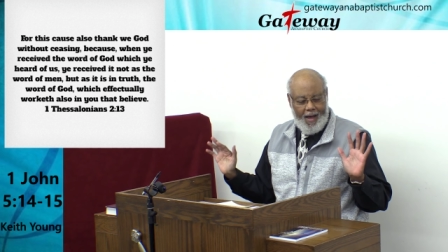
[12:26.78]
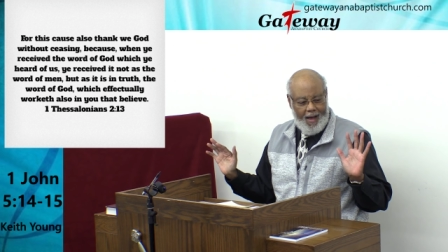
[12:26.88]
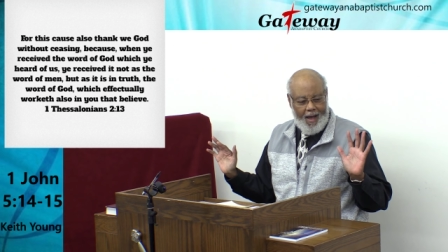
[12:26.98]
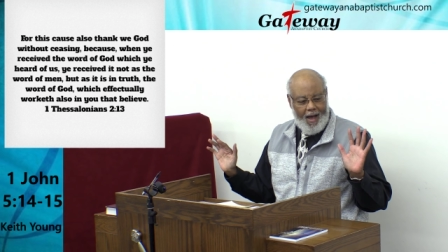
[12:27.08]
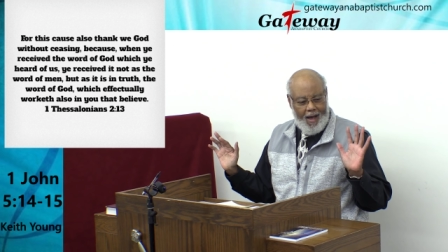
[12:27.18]

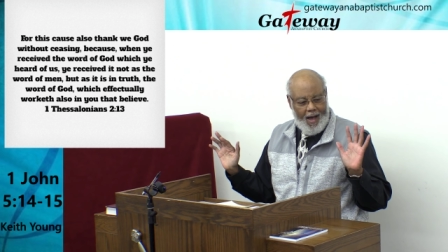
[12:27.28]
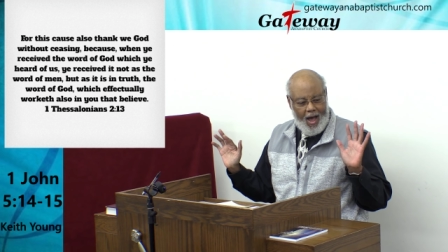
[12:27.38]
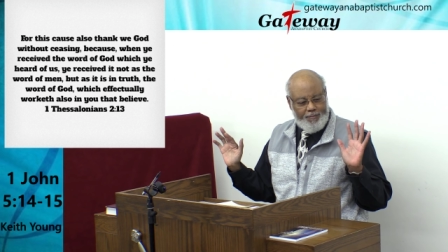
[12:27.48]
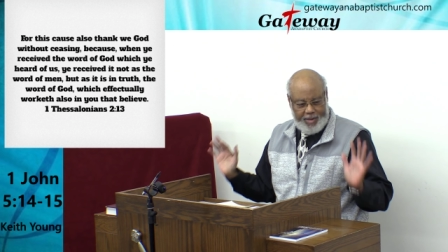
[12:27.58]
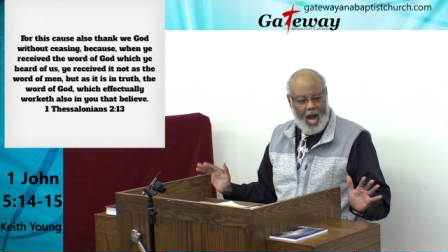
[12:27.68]
right.
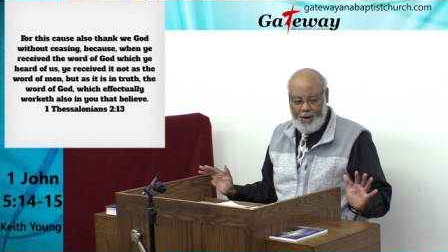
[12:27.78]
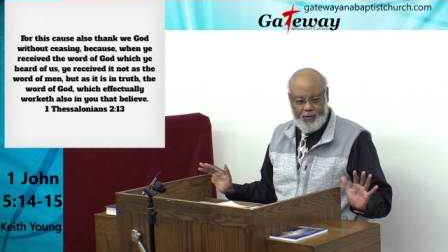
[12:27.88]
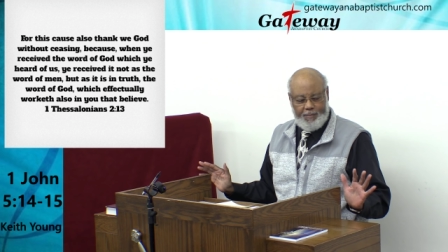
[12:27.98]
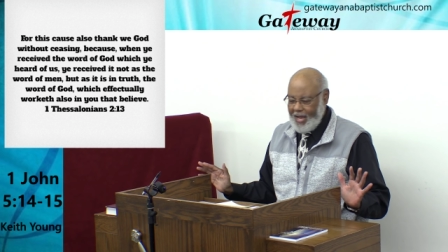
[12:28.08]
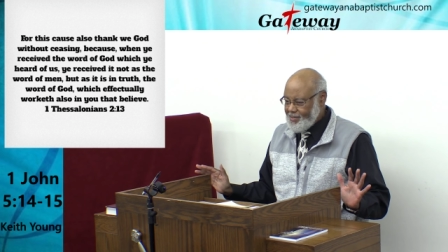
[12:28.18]
I'm
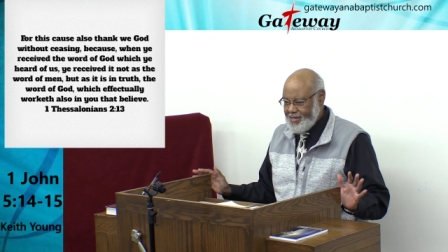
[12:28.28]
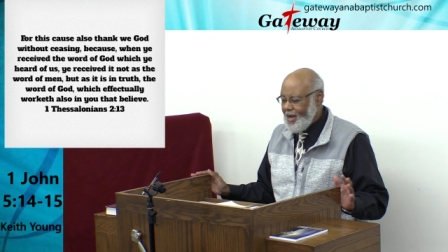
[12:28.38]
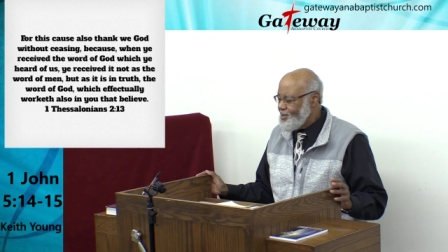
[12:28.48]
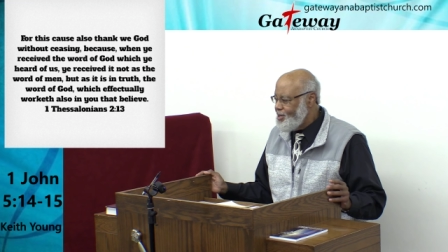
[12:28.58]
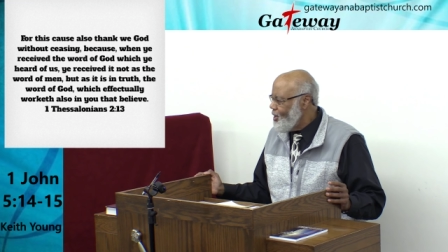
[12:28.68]
careful about
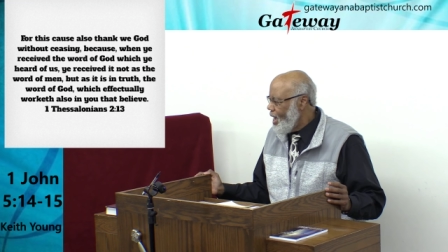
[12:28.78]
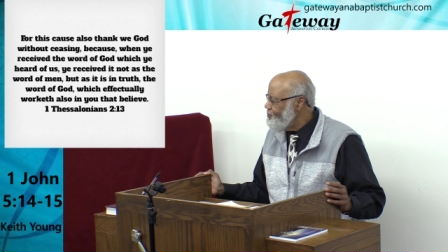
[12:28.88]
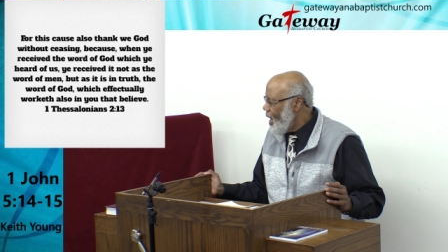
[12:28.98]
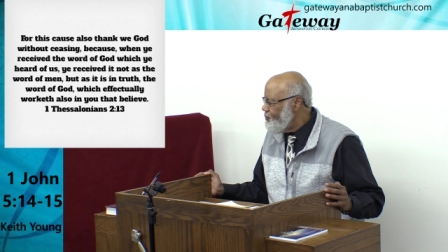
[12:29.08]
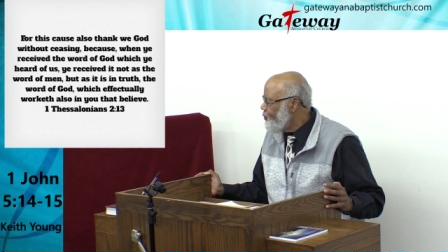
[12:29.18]
something. You know,
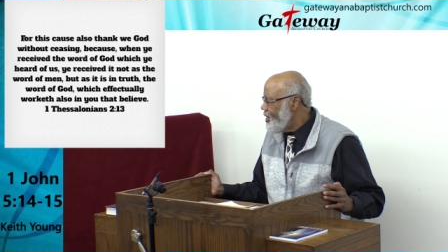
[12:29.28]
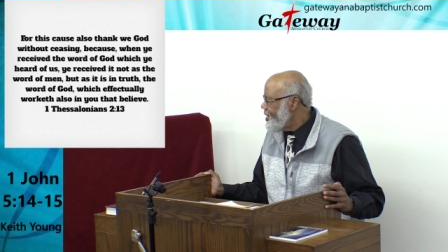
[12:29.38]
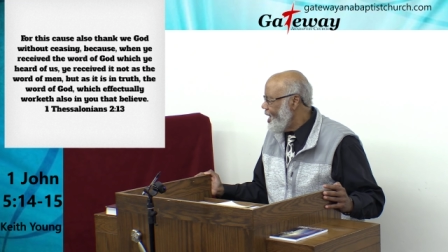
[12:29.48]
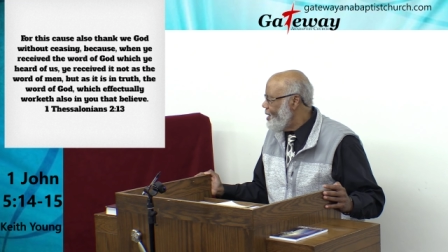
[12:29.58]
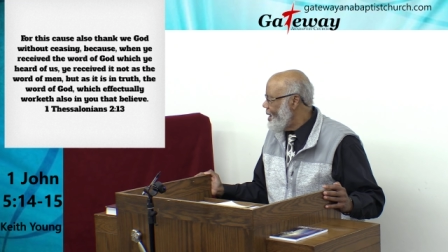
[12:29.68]
I'm, I'm full
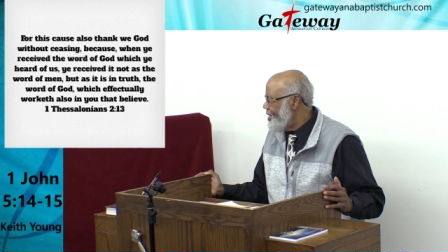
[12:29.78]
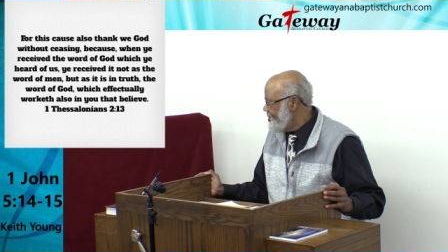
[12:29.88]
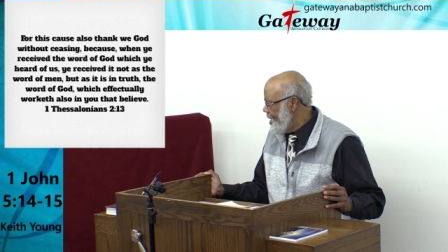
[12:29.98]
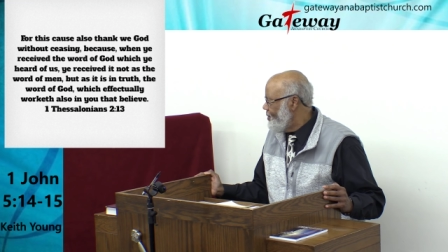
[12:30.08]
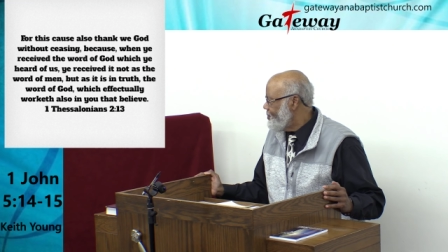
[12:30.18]
of care about
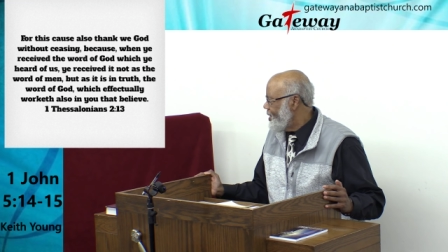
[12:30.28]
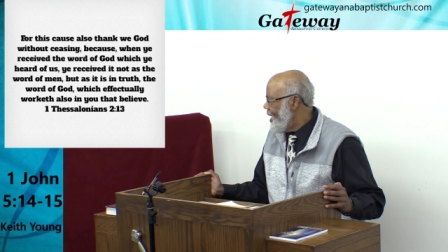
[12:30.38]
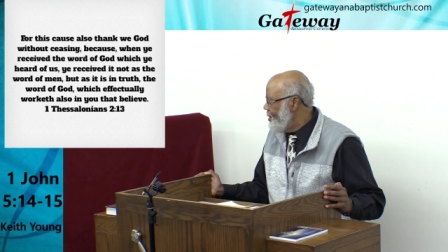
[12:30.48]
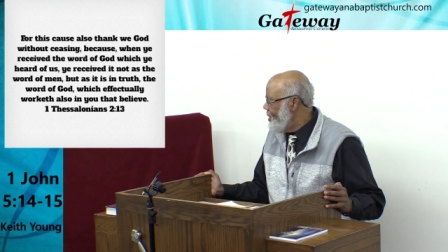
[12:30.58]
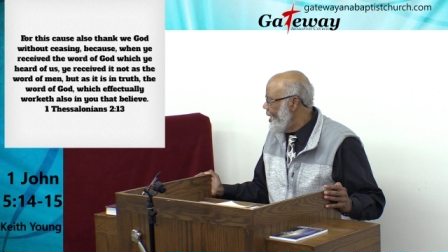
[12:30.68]
something.
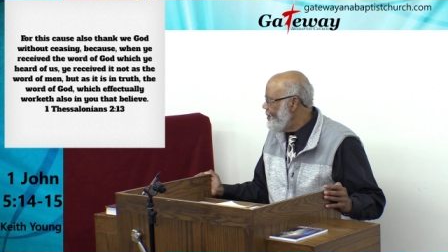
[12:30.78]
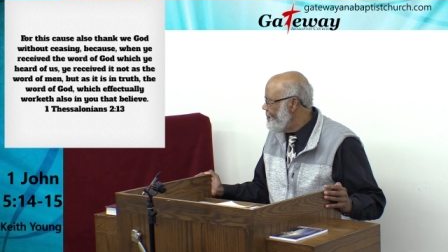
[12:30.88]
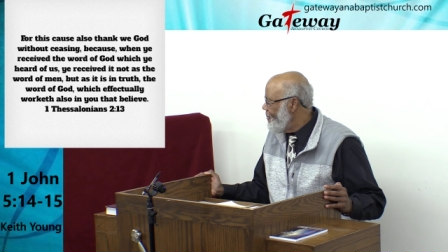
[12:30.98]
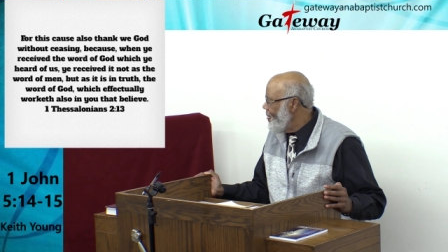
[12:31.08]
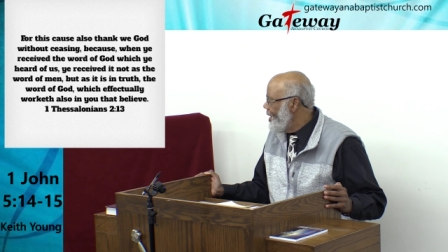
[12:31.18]
Amen.
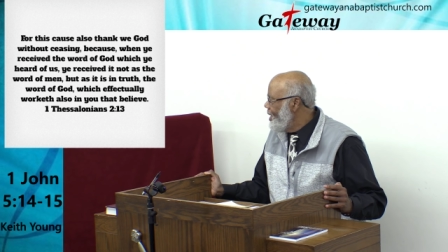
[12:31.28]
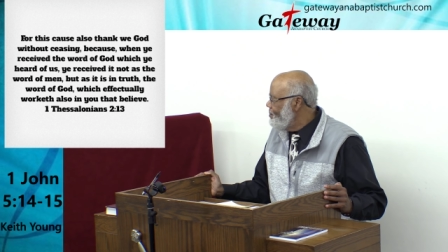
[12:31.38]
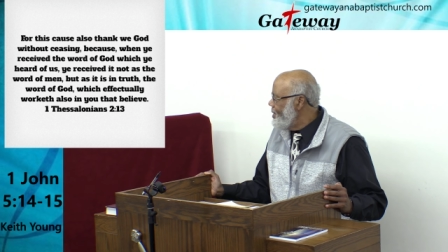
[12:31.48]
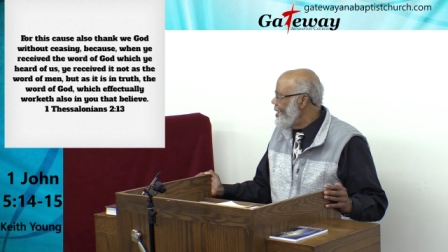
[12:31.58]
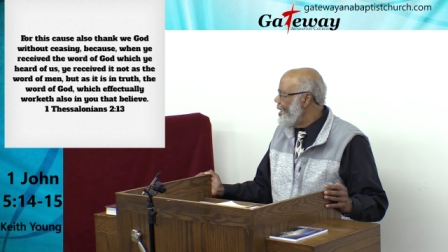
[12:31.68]
Uh-huh.
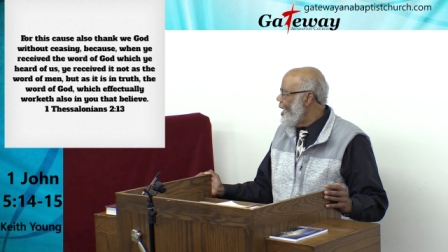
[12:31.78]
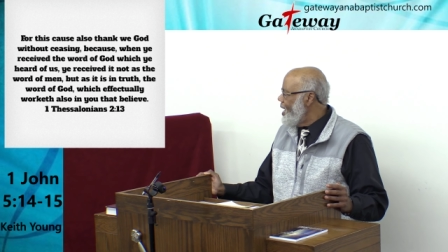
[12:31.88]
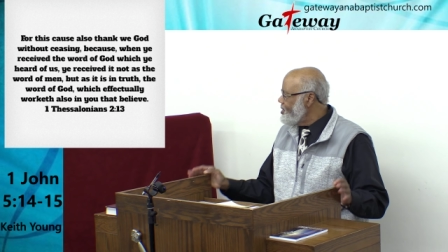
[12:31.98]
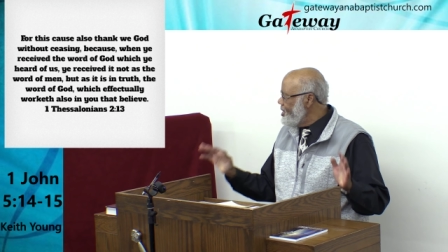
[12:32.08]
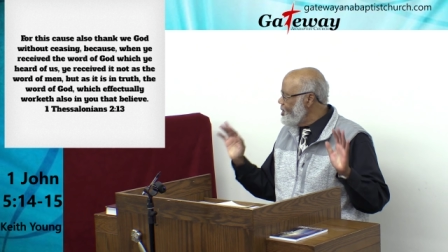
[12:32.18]
But now
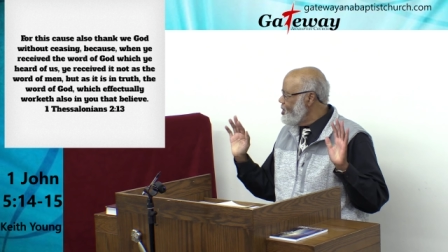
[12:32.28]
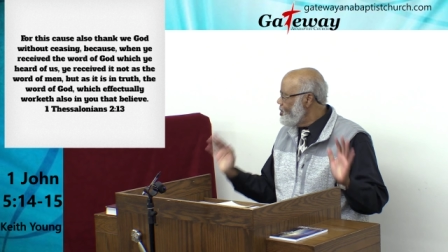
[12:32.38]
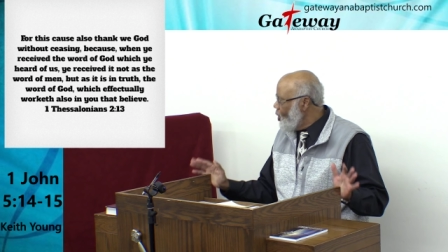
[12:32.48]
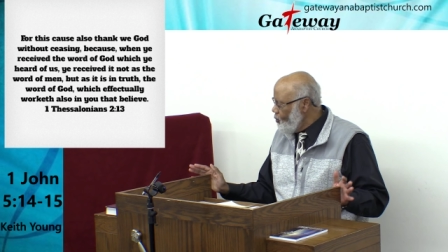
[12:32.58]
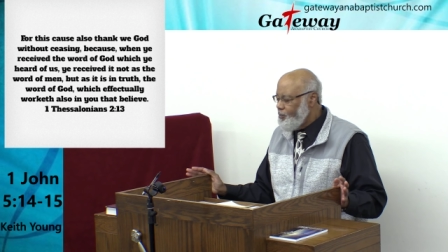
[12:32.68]
God said,
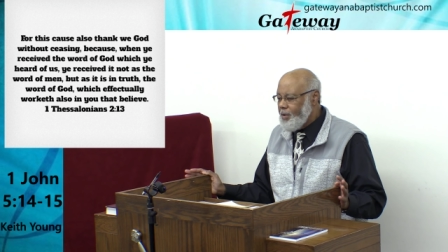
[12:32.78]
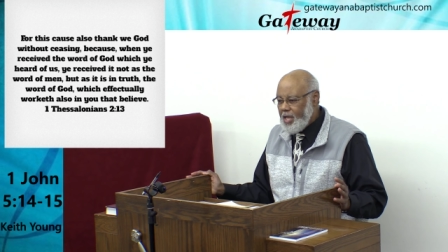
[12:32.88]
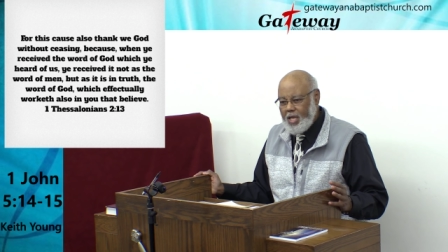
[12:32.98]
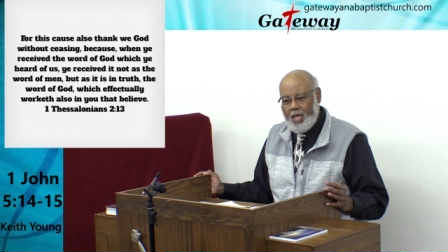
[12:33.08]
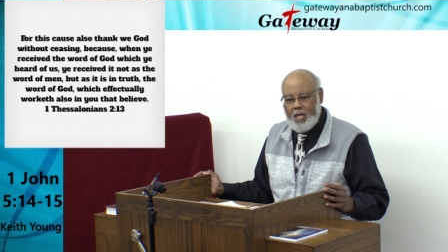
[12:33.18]
don't
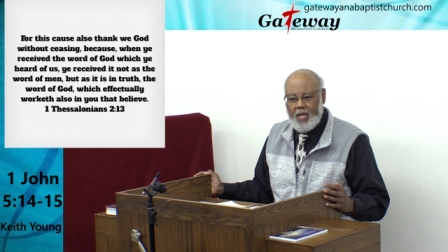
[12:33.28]
be